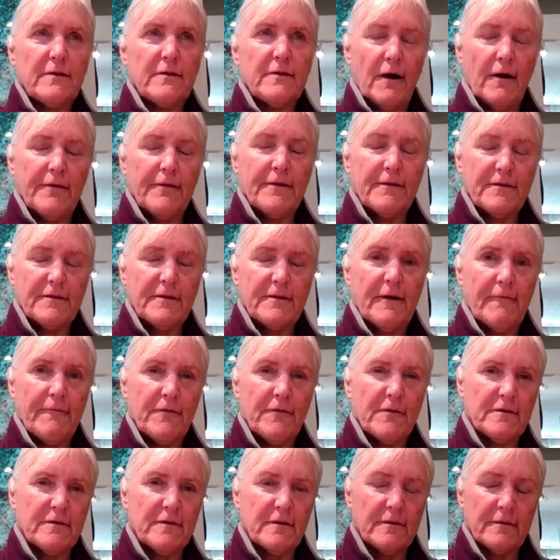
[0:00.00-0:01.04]
south of San
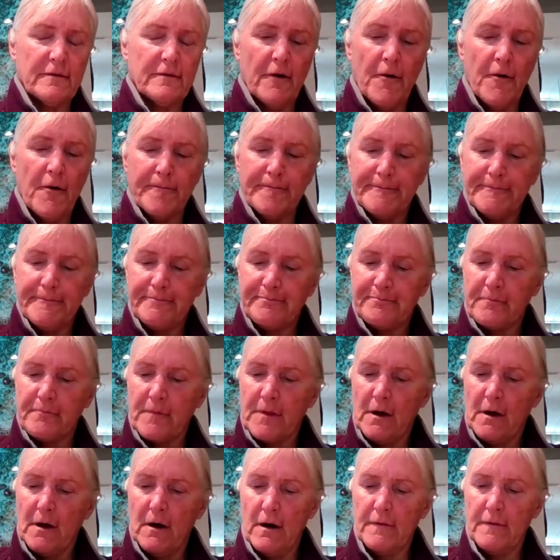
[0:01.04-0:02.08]
Francisco.
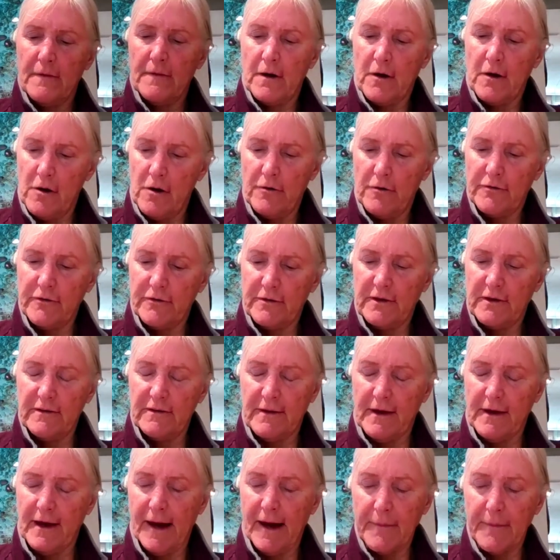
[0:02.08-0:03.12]
right. on the coast.
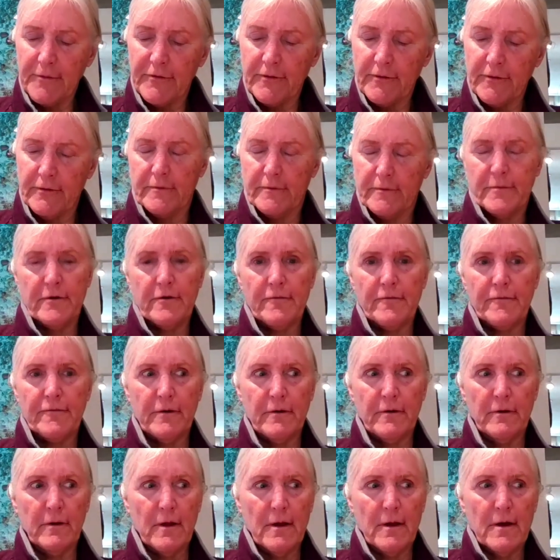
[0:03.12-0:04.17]
It's absolutely
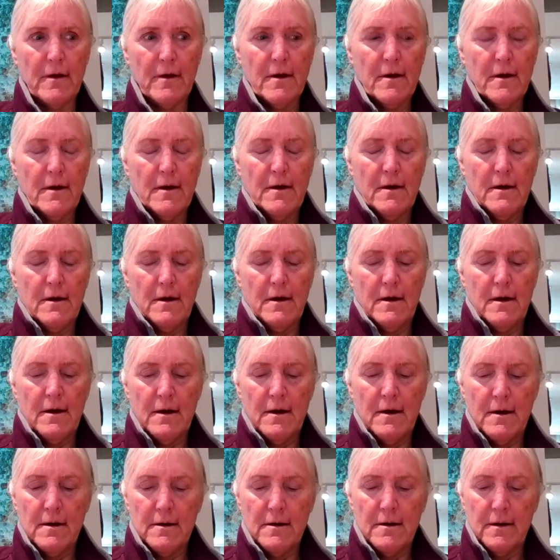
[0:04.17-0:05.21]
beautiful.
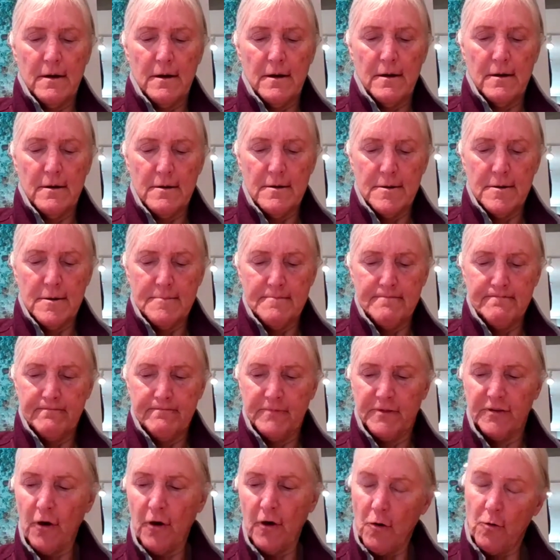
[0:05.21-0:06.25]

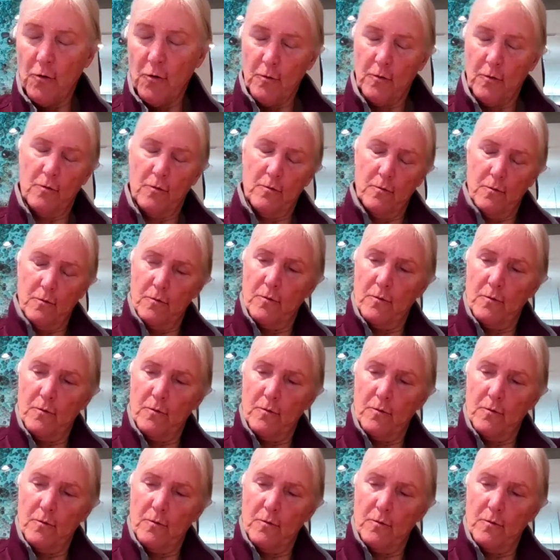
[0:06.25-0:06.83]
And so